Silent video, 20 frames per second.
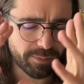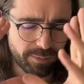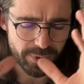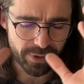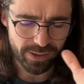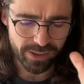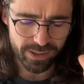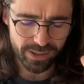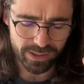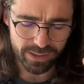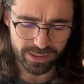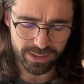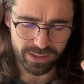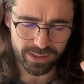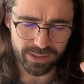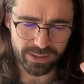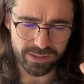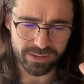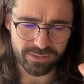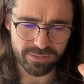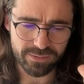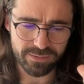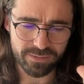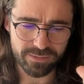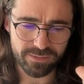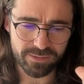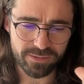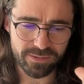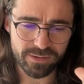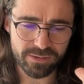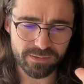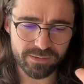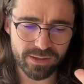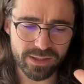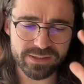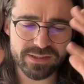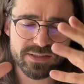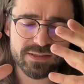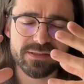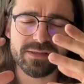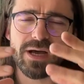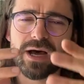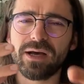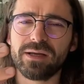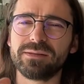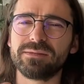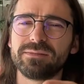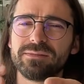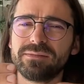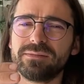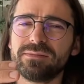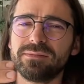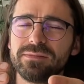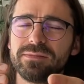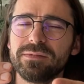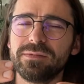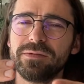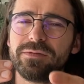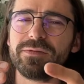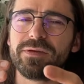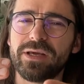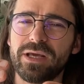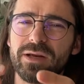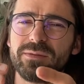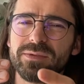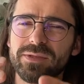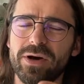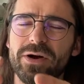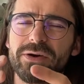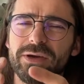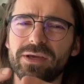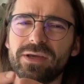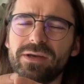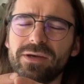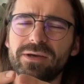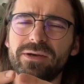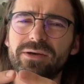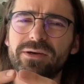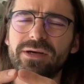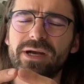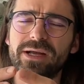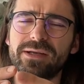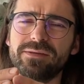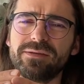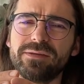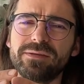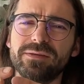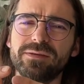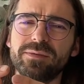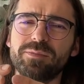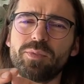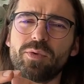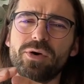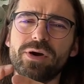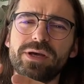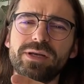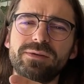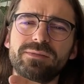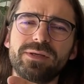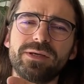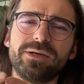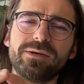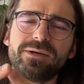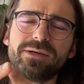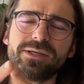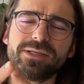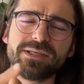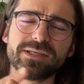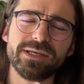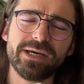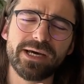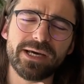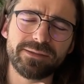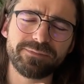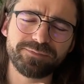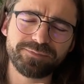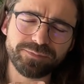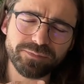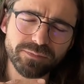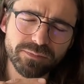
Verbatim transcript: but that's not the thing i'm talking here the the point here is that